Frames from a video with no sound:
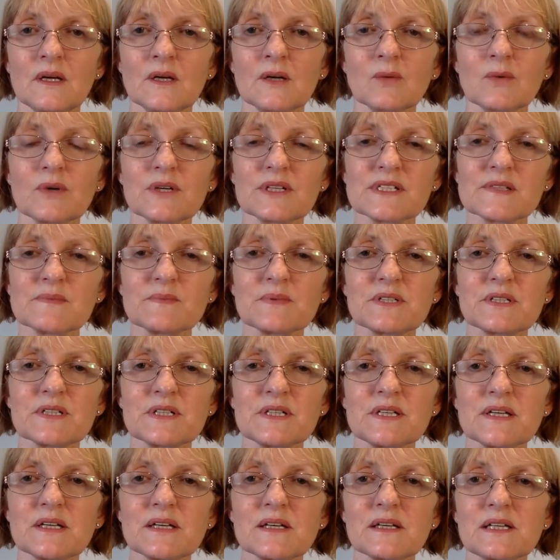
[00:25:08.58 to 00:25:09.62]
What is
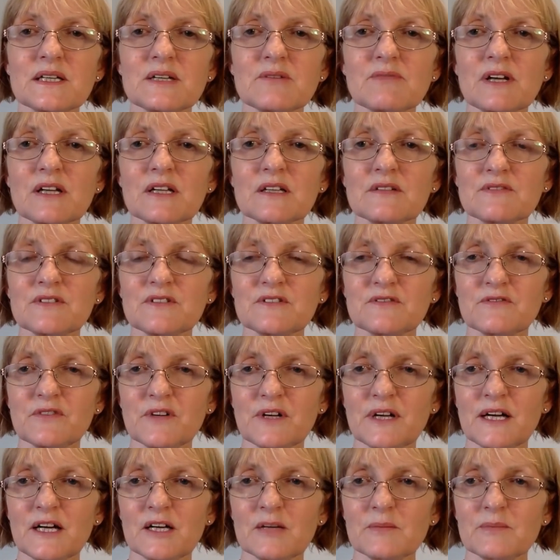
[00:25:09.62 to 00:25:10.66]
particularly relevant for
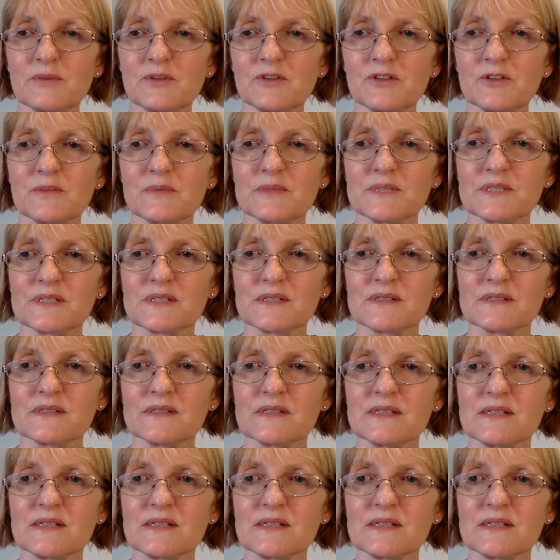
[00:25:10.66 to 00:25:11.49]
our purposes